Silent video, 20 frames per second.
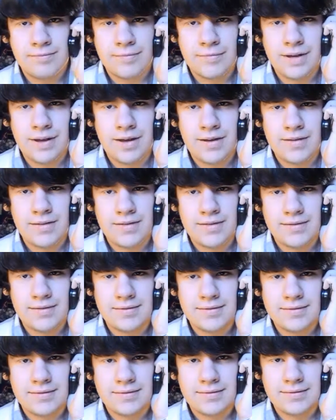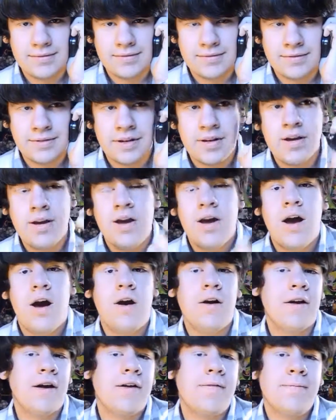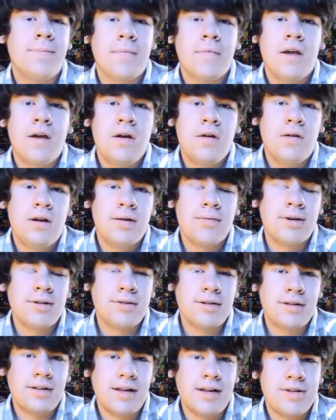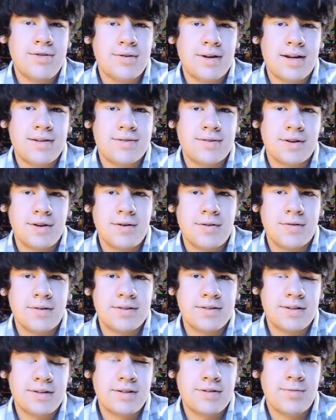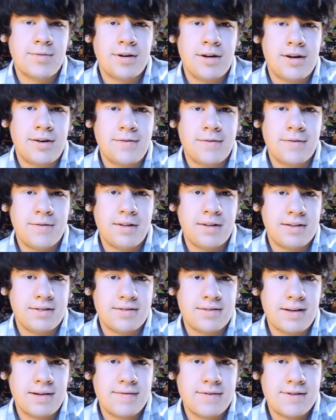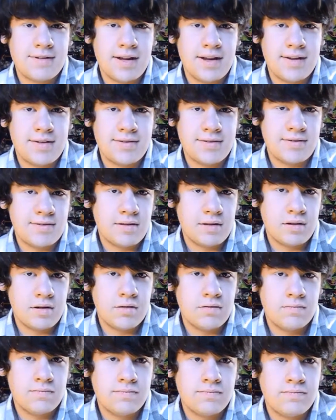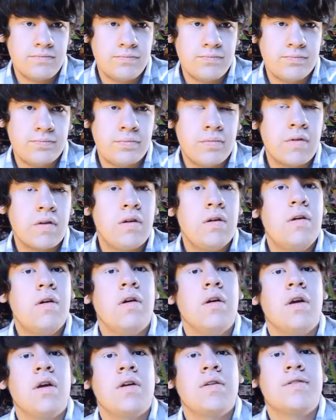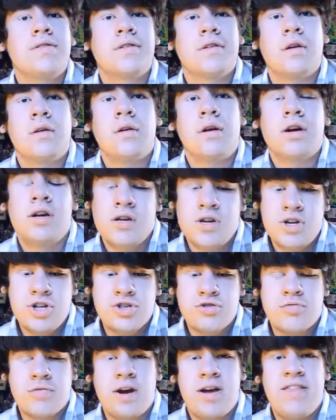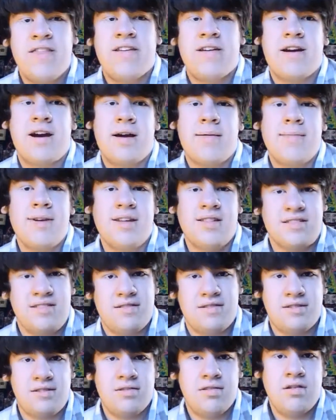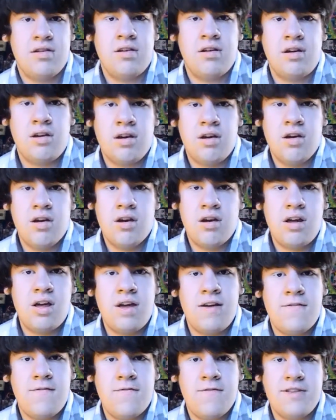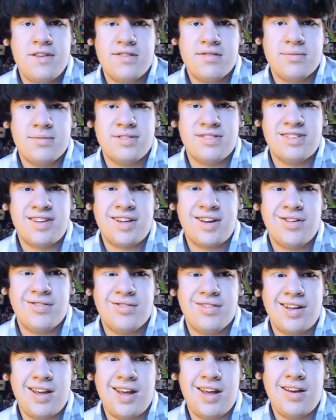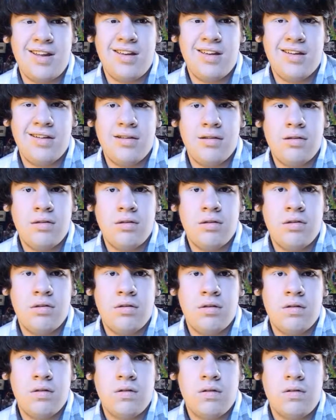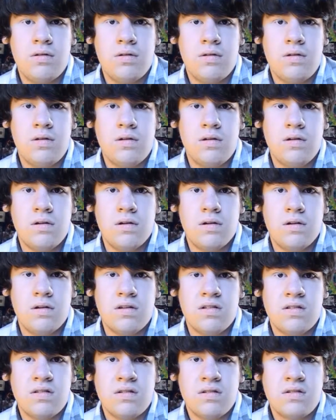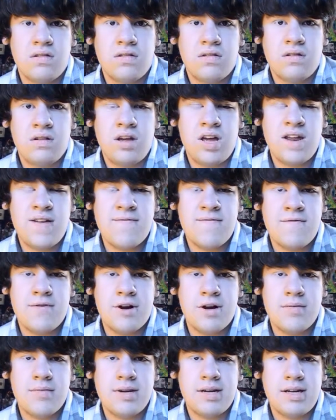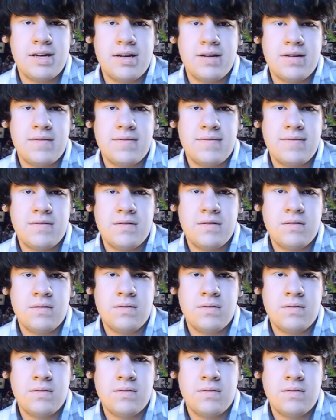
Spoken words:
Yes? Okay, well, I'm gonna let you guys go, because I just went off on like 7 tangents there. So, just write in the comments if this was entertaining, or informative,